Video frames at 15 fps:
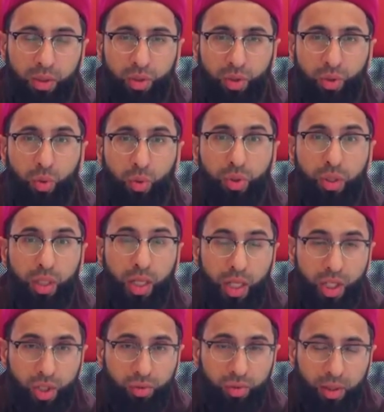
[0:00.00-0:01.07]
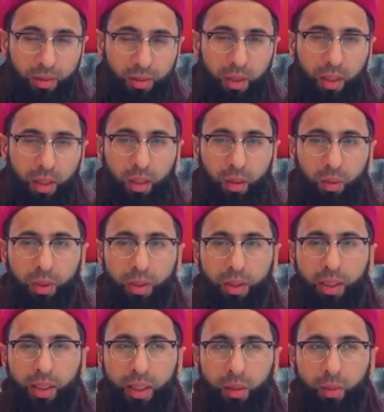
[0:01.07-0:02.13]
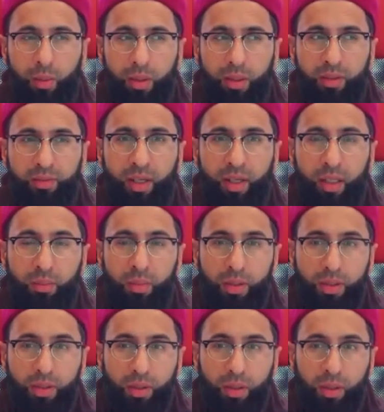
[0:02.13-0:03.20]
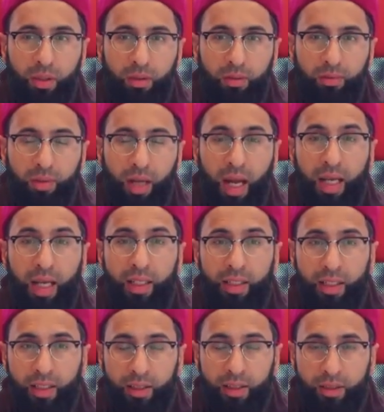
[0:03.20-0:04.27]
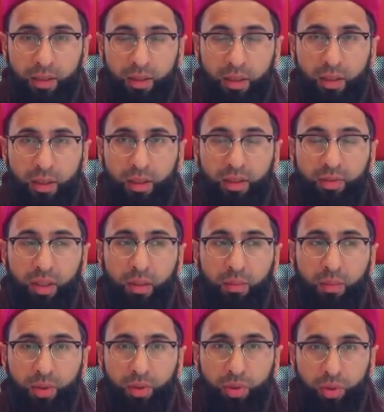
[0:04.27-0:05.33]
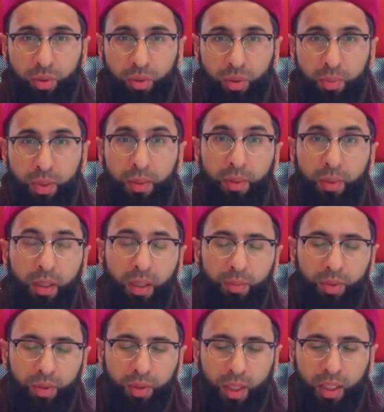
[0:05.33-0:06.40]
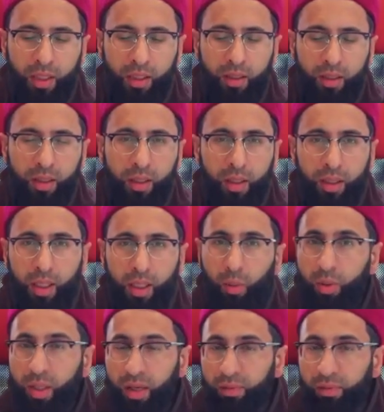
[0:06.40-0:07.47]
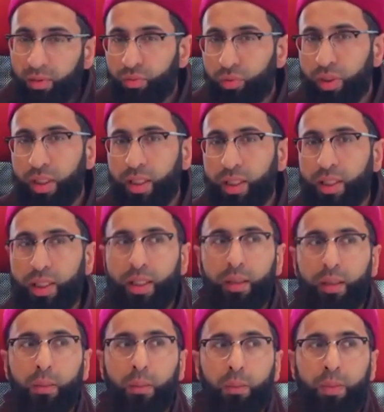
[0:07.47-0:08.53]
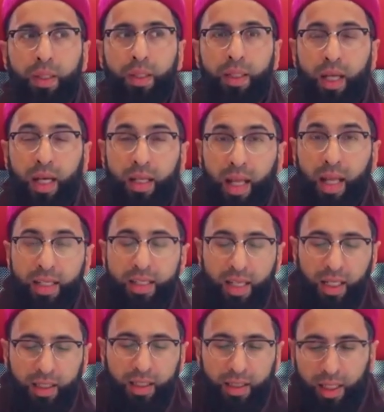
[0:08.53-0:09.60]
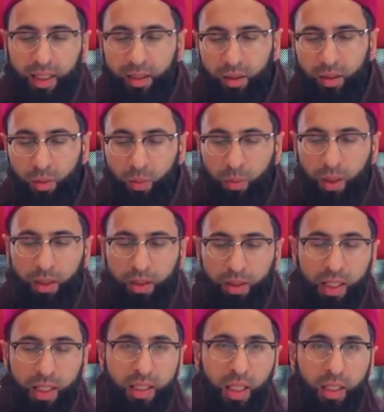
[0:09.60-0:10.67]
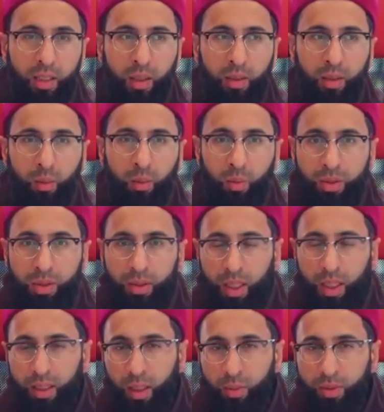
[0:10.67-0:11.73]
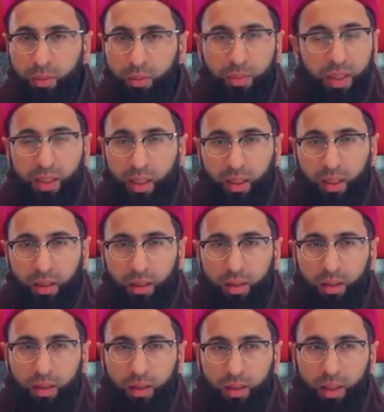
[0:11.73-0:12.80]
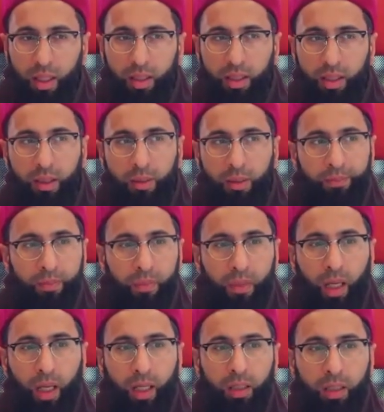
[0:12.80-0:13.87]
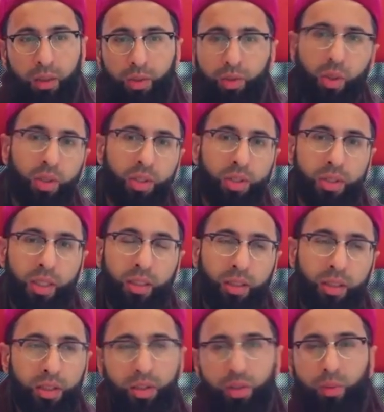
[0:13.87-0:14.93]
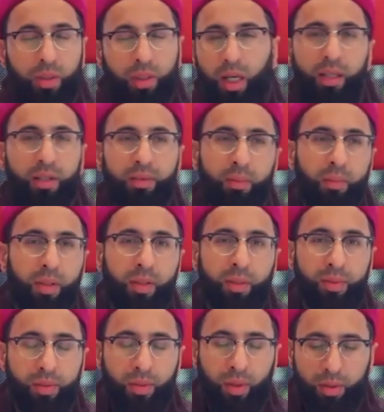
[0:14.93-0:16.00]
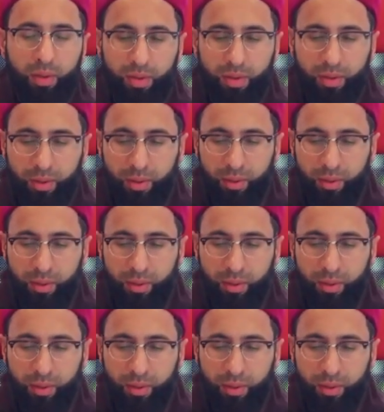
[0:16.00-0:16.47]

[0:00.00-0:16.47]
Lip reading: social history, we're dealing with developments of ideas, development to do with people coming together, there would never really be an exact date when they sat down. It wasn't like there was a meeting, yani, and the scholar said, this is when the Hanafi madhab starts.